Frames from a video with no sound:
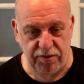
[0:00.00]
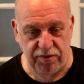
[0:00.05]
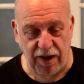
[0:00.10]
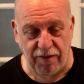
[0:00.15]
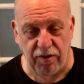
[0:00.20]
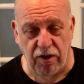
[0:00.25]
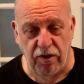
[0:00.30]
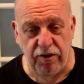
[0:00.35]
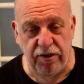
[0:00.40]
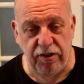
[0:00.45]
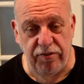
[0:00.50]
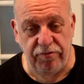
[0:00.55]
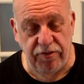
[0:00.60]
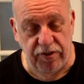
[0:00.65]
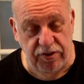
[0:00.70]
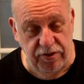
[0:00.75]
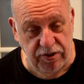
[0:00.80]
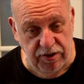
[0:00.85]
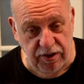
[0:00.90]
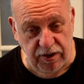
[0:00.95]
I've already
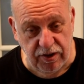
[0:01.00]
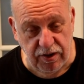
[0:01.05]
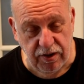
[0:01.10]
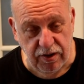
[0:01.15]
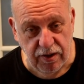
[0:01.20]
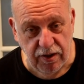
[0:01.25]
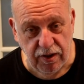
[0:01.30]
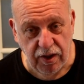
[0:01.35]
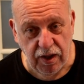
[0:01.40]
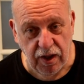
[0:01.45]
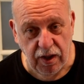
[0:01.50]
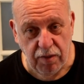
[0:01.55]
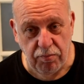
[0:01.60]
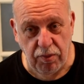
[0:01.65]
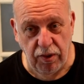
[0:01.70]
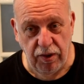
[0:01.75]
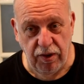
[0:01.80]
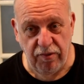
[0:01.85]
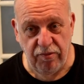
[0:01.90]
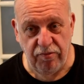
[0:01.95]
fitted it,
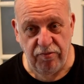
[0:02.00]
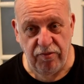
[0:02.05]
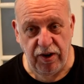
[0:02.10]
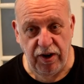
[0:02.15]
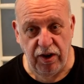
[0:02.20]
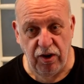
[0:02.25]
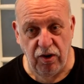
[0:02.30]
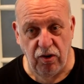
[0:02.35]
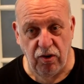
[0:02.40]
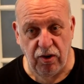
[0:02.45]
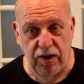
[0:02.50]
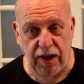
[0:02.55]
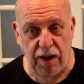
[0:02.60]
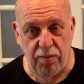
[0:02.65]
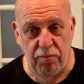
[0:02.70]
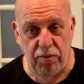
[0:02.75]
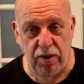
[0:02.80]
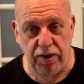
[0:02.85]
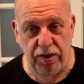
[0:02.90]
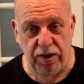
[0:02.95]
but the video
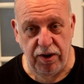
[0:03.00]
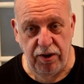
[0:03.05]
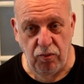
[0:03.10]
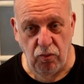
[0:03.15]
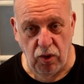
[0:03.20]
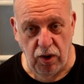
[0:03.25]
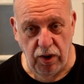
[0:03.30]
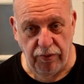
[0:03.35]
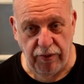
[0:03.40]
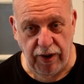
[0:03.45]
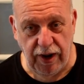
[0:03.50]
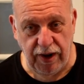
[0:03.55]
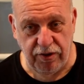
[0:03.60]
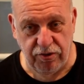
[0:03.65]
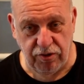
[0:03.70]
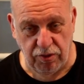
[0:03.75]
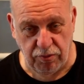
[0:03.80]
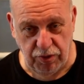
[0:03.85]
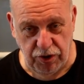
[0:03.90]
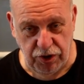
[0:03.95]
camera didn't work right,
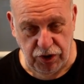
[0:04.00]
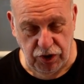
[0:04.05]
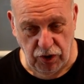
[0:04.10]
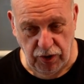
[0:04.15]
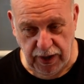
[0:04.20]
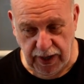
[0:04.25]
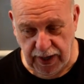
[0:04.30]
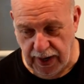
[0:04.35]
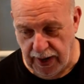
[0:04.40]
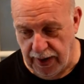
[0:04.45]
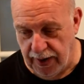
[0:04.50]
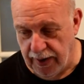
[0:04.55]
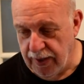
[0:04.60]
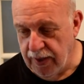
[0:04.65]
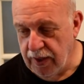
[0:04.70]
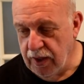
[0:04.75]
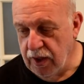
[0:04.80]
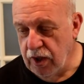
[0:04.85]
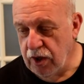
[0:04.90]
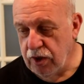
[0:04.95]
so I'm going to show you
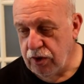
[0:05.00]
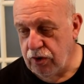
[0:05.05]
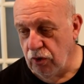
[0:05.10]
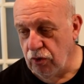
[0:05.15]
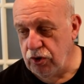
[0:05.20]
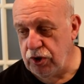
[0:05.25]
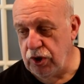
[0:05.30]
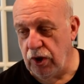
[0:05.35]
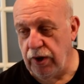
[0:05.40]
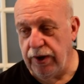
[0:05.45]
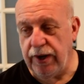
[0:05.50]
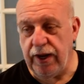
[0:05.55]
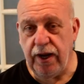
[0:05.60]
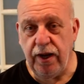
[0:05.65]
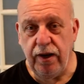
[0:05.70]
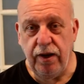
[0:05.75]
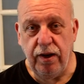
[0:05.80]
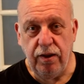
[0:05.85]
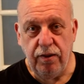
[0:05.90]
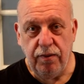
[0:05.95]
again. Tools you'll
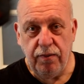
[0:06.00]
need: